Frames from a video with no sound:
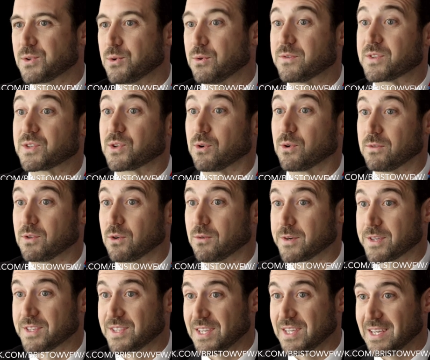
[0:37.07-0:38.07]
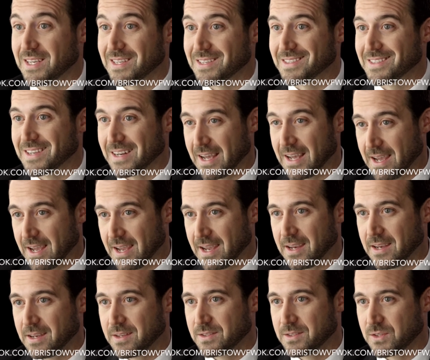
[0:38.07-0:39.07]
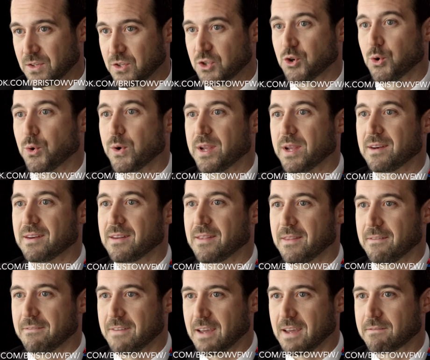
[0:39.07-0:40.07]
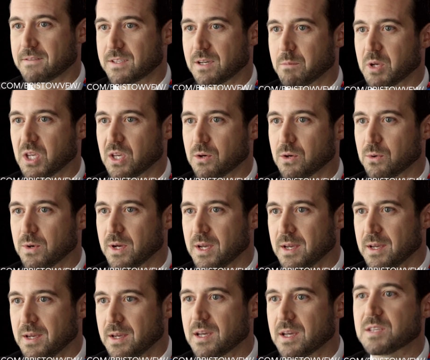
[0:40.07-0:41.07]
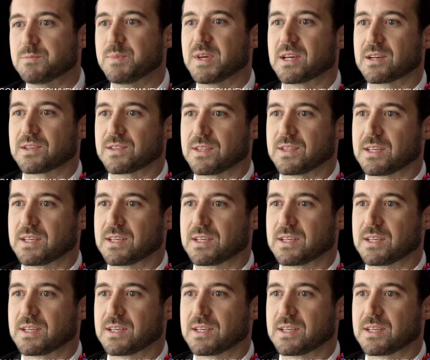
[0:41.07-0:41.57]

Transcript: who have served overseas today to join the VFW is because